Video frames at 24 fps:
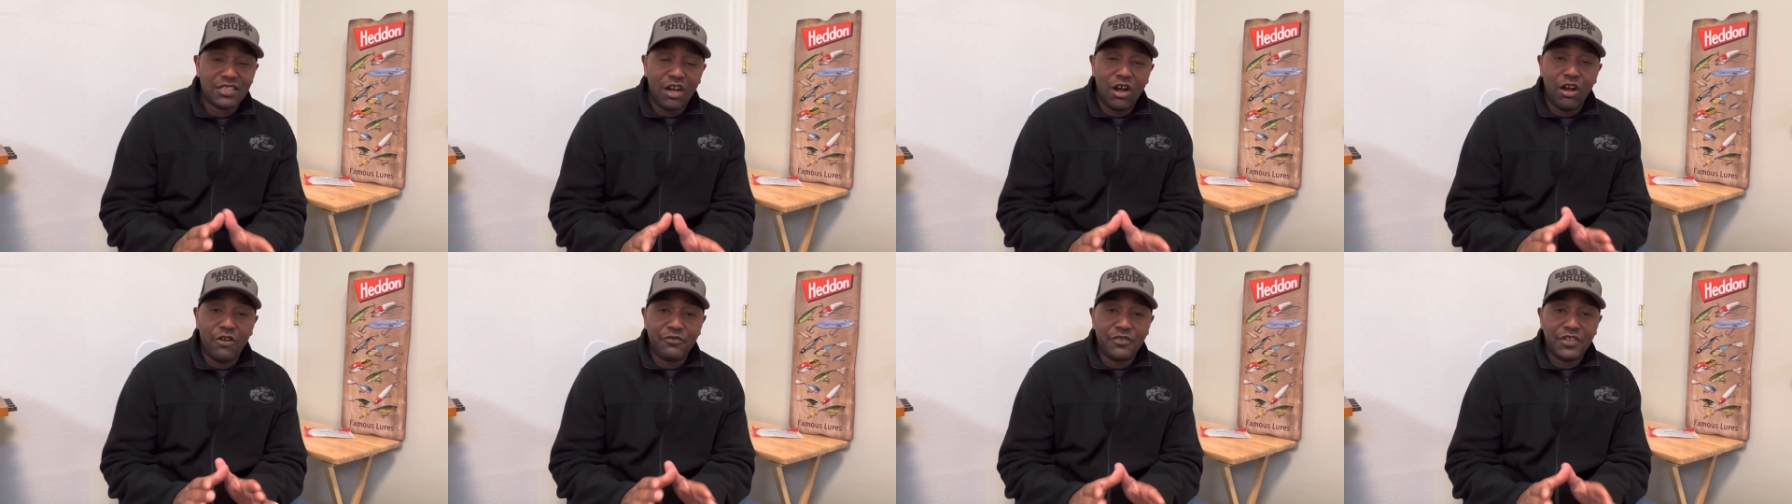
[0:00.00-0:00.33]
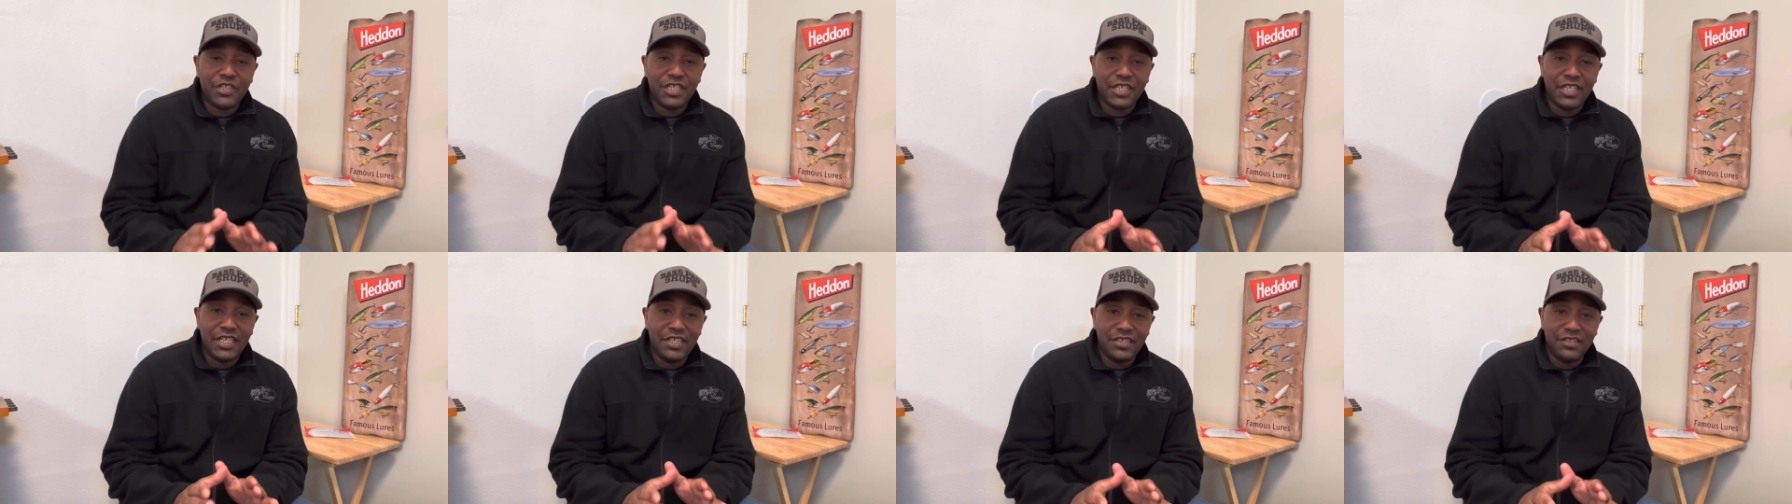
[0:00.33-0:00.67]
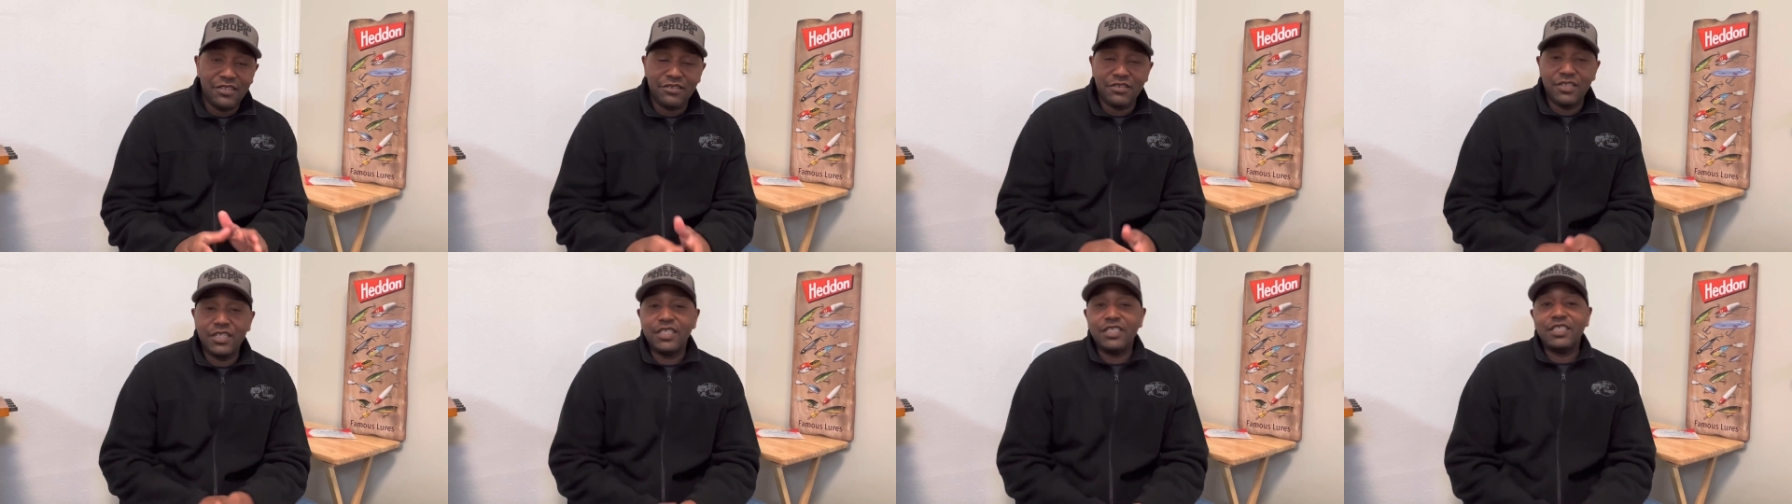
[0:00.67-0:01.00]
often
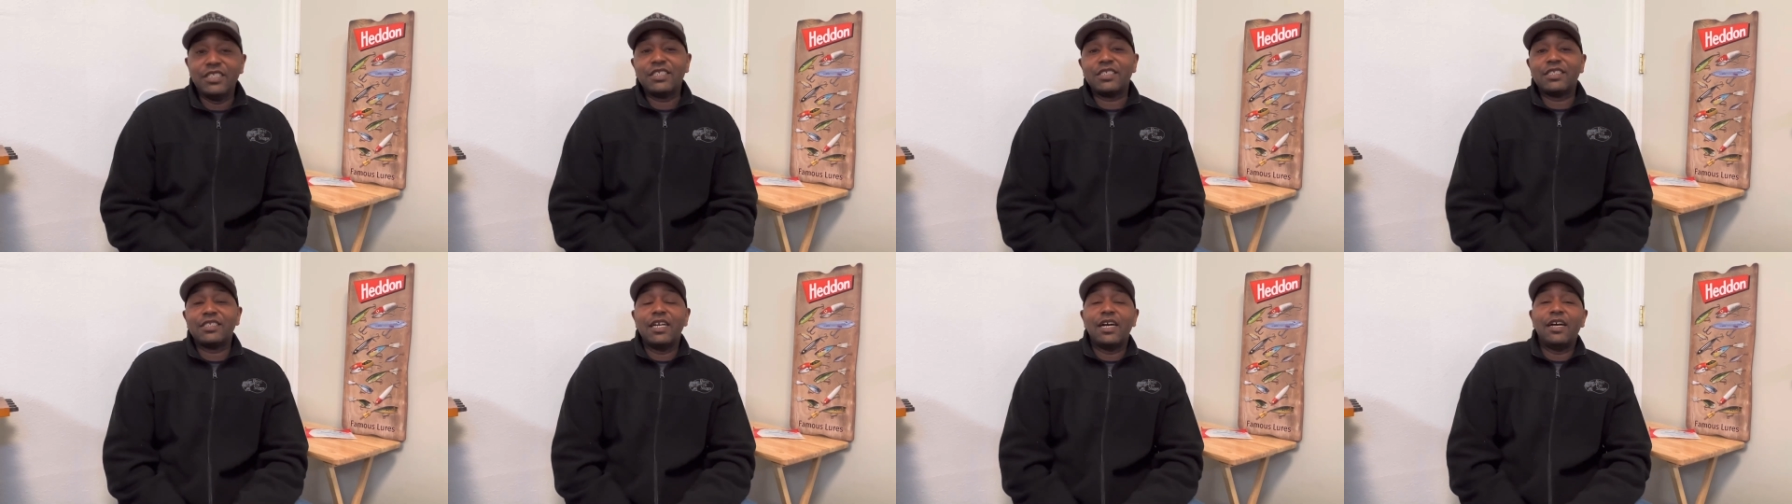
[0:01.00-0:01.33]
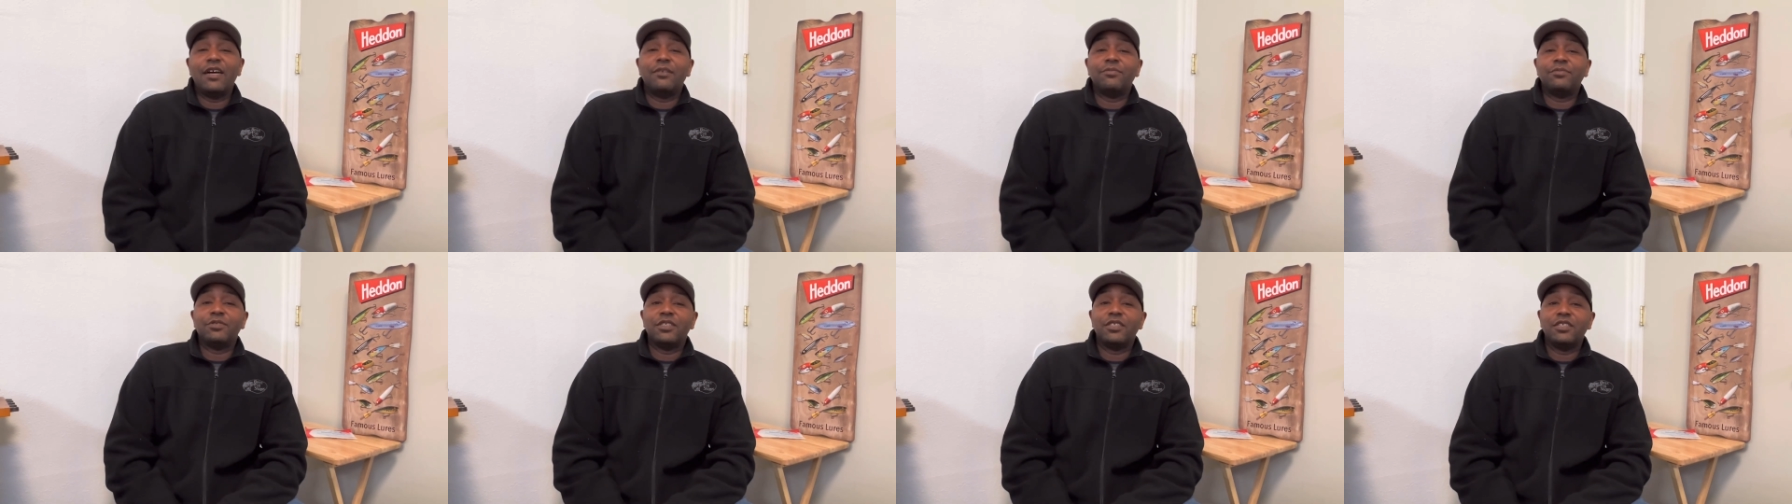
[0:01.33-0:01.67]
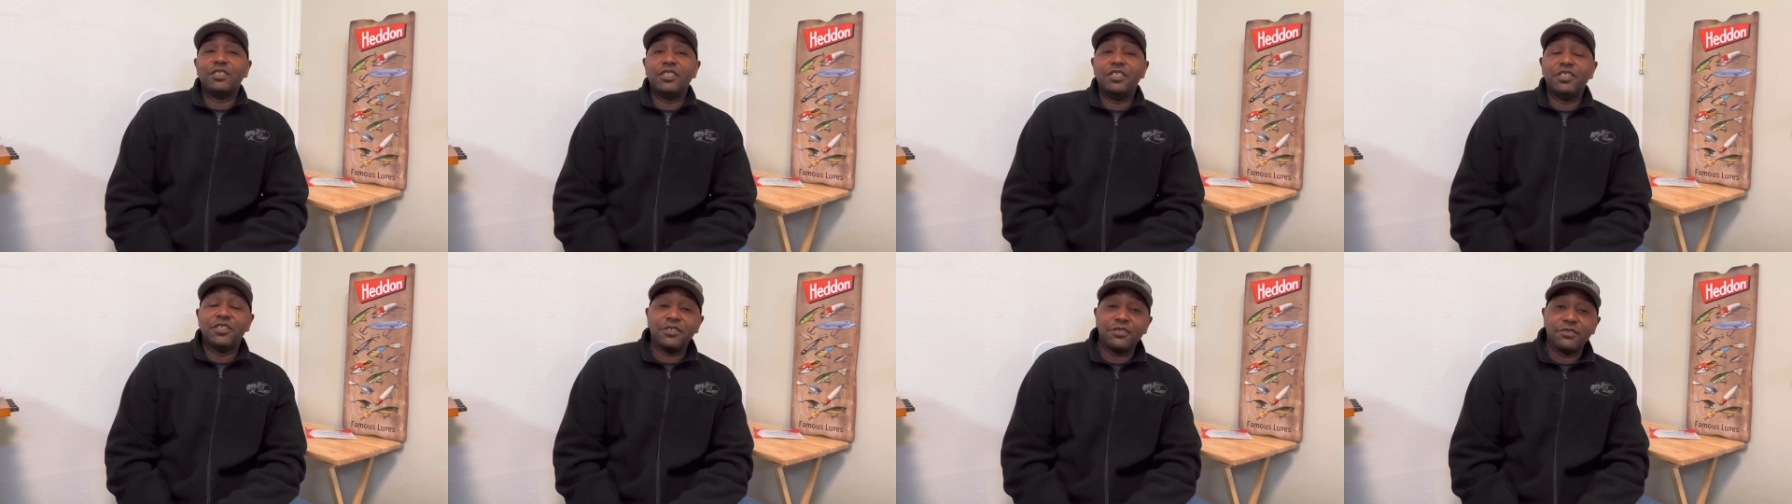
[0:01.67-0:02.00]
either in these times of the
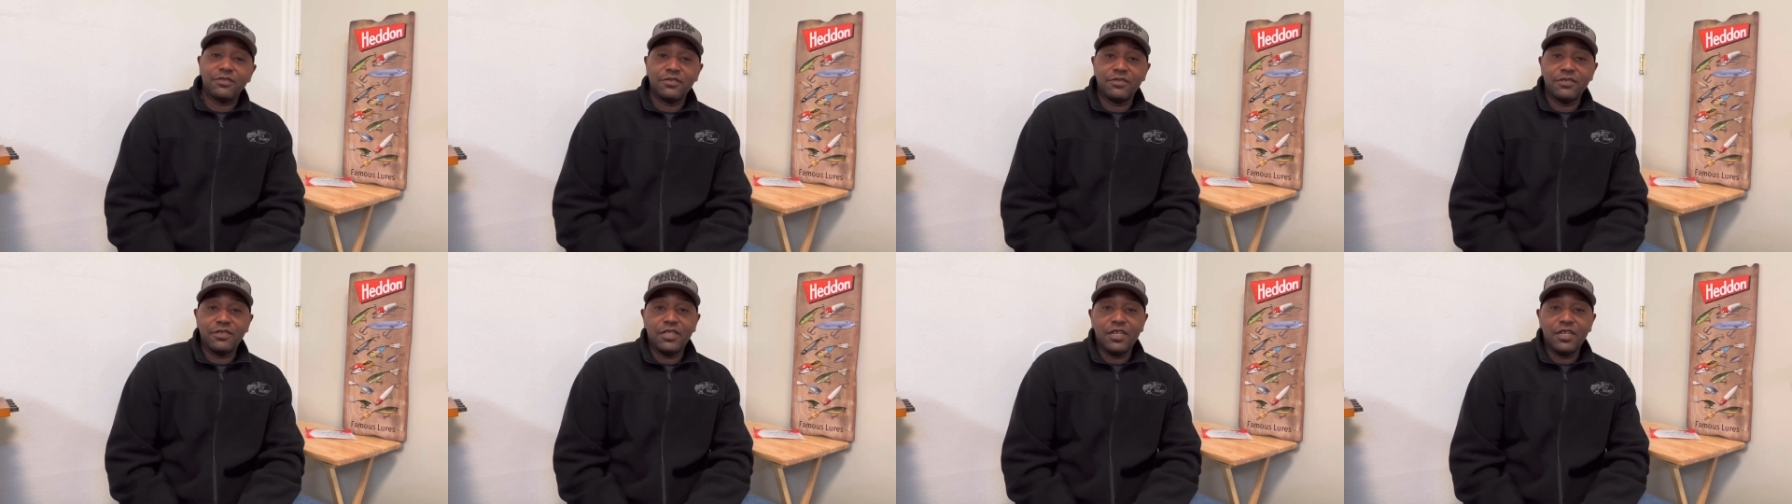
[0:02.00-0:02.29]
year.